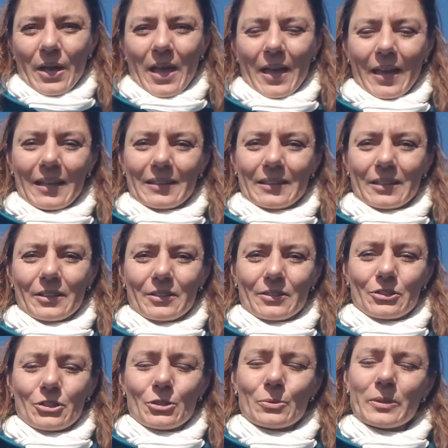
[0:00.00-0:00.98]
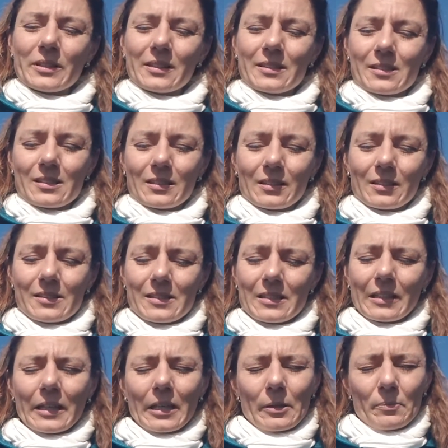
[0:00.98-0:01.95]
and then during his little
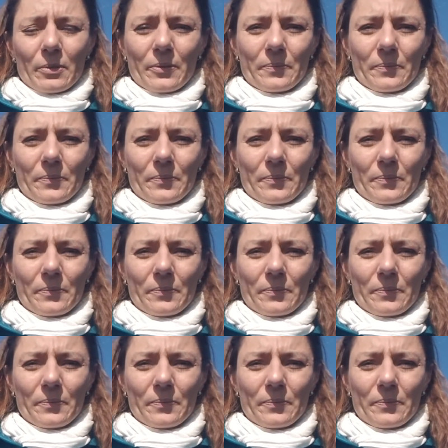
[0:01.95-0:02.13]
sleep,